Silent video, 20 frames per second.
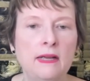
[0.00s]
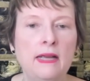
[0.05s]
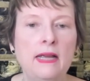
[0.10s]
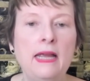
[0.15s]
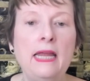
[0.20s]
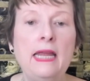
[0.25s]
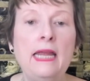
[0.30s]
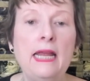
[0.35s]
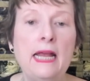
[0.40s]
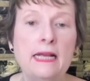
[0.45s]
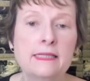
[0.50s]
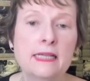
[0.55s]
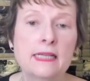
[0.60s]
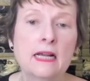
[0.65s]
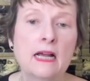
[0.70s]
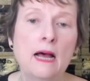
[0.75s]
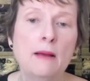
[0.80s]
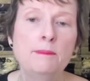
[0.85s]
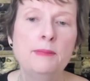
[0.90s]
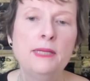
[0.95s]
He has a
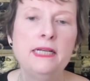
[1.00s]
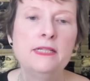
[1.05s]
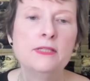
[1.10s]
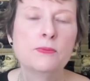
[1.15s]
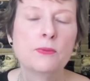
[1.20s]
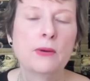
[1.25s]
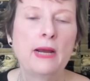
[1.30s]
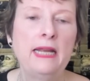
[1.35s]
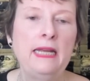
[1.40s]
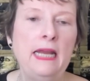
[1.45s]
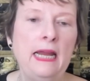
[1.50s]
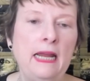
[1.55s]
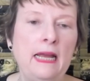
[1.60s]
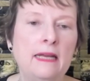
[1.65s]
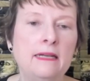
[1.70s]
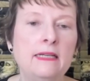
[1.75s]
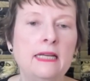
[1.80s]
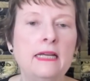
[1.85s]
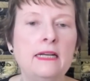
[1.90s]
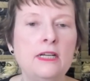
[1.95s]
cup in his right
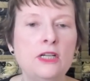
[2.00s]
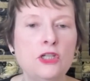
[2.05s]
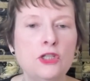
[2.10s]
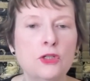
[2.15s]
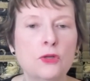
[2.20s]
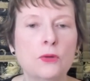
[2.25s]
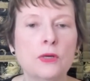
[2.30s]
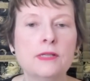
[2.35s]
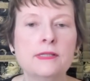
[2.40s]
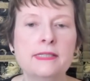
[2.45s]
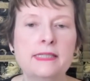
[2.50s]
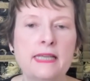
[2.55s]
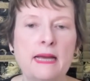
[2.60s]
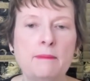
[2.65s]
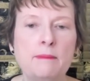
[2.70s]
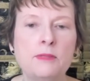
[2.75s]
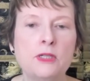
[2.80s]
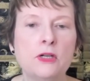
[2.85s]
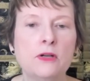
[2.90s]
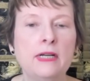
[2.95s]
hand and a short
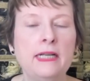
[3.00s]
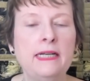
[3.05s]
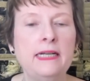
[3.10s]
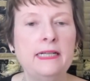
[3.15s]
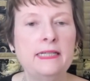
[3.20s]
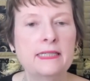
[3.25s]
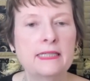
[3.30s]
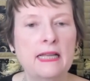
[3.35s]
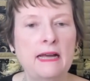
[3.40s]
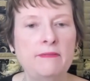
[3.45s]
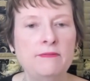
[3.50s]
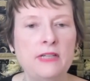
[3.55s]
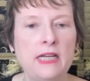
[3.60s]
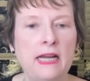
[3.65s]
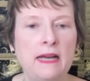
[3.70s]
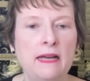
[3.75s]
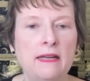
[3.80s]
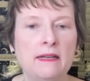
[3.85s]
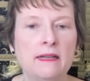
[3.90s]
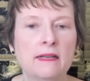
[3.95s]
scepter in his left
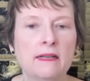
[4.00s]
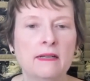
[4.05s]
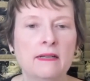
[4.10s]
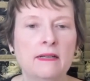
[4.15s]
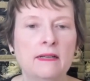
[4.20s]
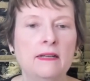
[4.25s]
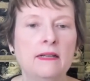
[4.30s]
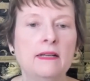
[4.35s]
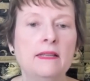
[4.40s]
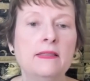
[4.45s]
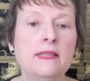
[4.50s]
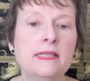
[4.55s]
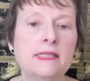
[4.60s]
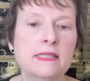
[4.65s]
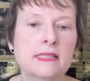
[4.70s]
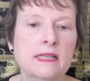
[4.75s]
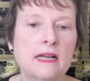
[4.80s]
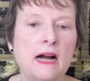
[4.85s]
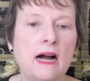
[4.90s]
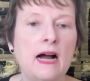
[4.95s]
hand. The
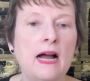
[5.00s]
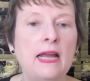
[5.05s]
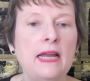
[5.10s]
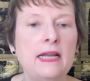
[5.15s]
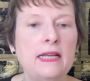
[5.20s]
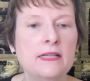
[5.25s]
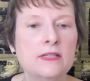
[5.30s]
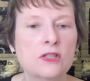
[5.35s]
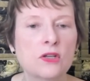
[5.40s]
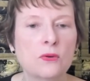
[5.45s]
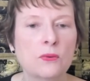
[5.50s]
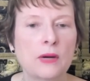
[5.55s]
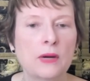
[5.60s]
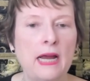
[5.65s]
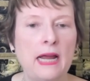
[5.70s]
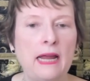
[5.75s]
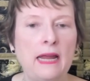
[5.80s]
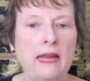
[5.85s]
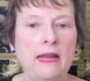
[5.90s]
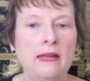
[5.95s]
sky is
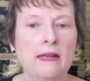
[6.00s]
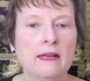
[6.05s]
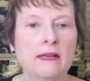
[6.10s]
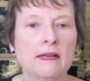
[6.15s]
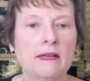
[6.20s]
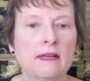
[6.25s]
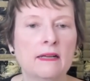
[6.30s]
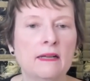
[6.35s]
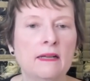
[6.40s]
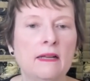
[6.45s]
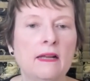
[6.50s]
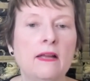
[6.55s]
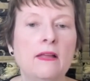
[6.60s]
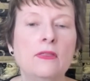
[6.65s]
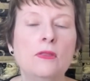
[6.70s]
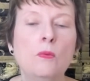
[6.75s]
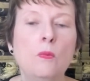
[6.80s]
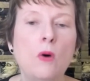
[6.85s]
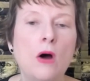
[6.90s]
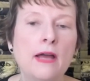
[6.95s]
gray.
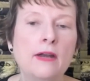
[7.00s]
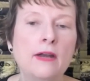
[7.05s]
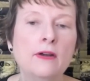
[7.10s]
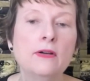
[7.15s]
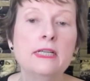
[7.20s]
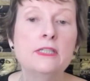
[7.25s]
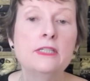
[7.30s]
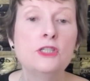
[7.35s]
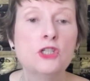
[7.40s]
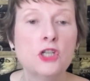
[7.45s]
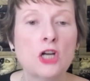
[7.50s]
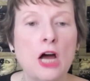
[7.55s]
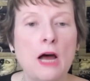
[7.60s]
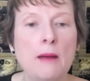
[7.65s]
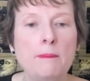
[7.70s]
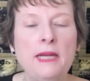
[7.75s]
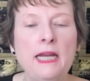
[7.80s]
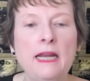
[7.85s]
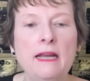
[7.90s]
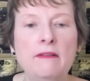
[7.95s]
The water is
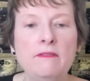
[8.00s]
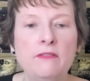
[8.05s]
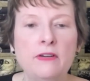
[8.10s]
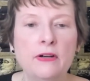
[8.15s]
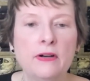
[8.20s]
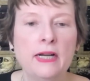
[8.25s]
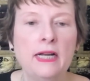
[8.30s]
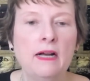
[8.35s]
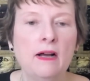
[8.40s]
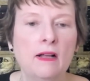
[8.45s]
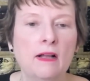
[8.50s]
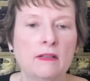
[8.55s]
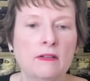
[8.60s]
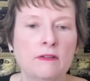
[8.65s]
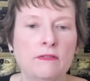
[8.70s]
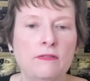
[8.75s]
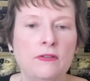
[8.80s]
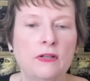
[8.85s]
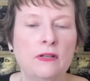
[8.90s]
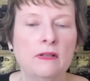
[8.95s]
choppy and very
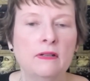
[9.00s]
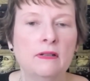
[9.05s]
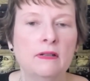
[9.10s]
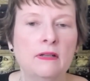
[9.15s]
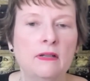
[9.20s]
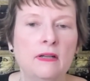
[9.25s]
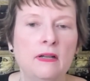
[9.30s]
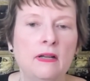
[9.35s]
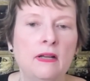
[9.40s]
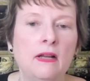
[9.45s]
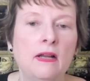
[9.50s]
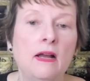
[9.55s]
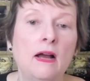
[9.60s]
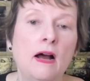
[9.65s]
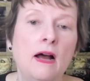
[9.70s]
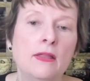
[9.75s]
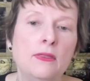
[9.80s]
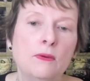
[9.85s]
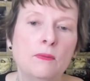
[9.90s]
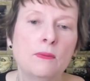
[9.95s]
colorful.
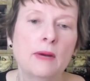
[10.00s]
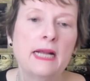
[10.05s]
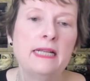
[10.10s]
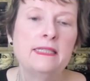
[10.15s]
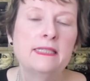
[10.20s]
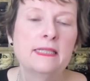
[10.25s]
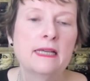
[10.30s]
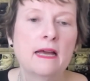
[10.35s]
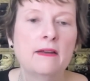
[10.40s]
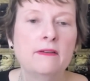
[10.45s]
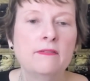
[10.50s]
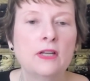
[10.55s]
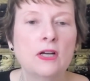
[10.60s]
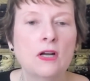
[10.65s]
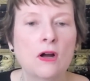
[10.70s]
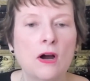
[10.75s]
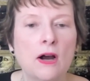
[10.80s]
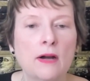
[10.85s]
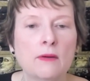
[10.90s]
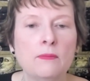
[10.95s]
On the right side of the
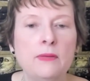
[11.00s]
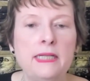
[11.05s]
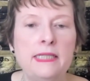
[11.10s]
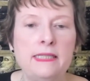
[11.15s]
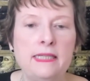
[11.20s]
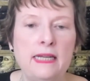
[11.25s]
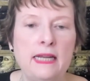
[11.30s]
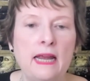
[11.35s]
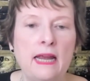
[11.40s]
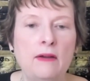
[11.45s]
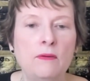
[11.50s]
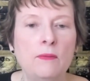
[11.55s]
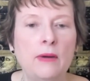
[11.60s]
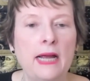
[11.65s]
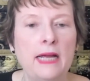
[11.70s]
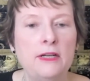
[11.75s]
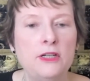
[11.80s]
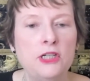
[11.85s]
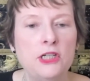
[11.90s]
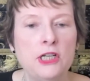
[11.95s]
card, we see a
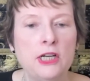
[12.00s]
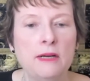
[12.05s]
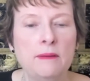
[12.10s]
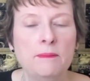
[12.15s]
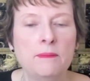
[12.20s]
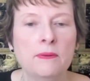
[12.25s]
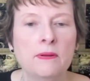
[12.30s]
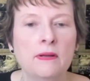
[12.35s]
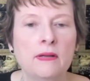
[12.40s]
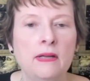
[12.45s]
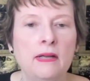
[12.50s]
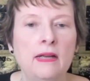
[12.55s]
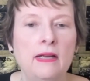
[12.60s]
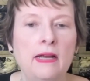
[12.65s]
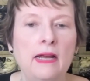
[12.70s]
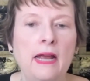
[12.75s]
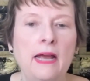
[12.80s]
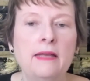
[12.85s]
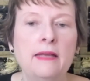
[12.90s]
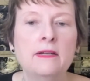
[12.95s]
red ship,
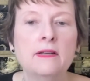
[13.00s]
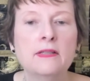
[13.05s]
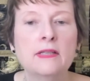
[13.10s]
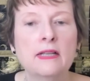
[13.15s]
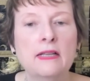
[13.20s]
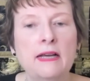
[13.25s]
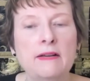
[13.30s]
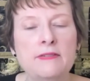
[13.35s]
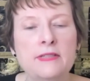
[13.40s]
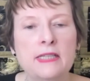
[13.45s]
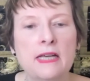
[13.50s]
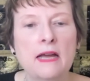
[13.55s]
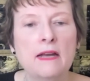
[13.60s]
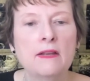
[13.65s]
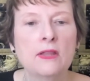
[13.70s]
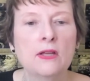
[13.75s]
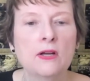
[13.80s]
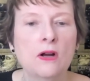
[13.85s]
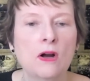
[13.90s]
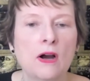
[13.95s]
and on the left side of
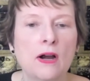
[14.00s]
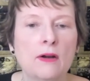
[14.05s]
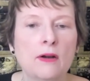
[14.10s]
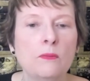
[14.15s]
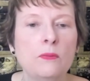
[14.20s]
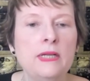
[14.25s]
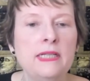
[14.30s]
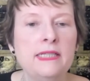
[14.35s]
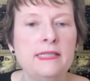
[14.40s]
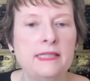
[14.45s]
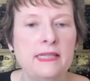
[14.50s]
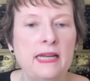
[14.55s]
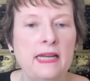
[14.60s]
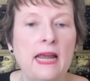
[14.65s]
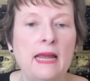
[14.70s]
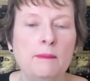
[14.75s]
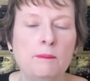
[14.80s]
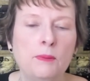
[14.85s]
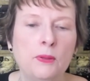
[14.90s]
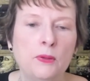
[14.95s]
the card, we see
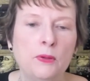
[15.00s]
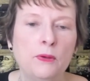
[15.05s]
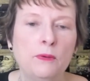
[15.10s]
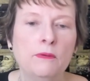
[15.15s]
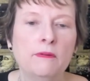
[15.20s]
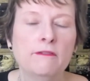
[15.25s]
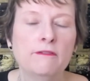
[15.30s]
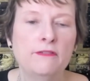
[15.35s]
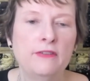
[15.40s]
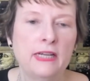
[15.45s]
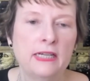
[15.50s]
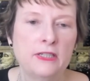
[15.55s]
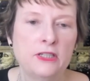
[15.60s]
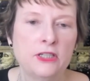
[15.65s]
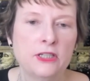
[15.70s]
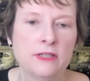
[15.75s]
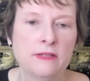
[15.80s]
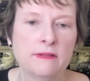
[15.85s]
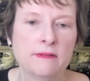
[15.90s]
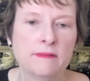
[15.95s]
a blue fish.